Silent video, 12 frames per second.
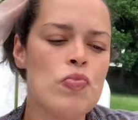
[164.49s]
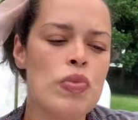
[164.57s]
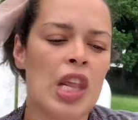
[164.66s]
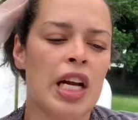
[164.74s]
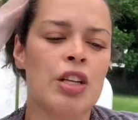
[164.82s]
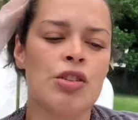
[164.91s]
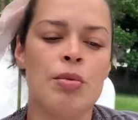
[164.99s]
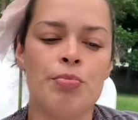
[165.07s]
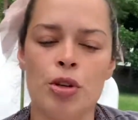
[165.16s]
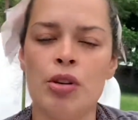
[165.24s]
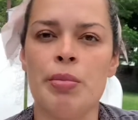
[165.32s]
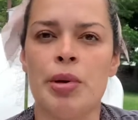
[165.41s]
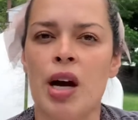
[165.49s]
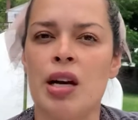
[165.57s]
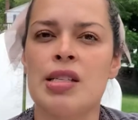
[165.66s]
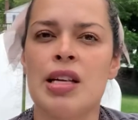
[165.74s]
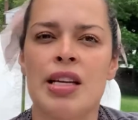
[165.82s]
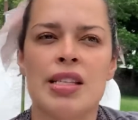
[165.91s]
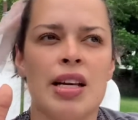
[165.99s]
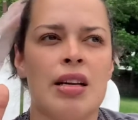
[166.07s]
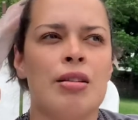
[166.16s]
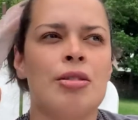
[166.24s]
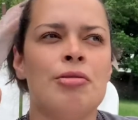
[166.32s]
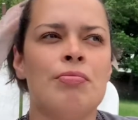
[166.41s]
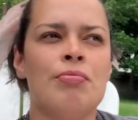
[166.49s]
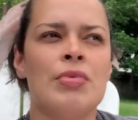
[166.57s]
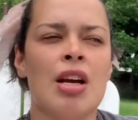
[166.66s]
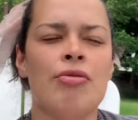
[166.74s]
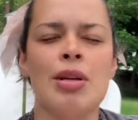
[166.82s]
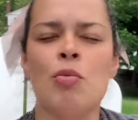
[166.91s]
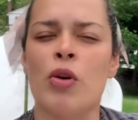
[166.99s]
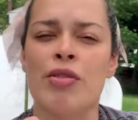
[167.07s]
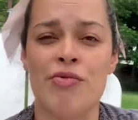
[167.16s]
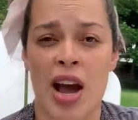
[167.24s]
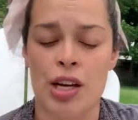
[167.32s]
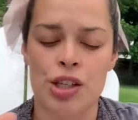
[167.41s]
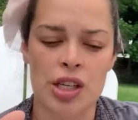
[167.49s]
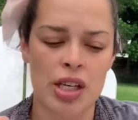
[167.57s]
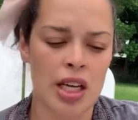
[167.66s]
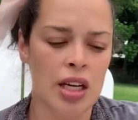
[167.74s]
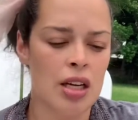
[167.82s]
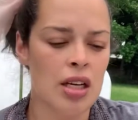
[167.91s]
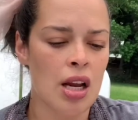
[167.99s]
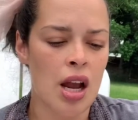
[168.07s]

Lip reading: And there's a beauty box that is like definitely more fashion geared.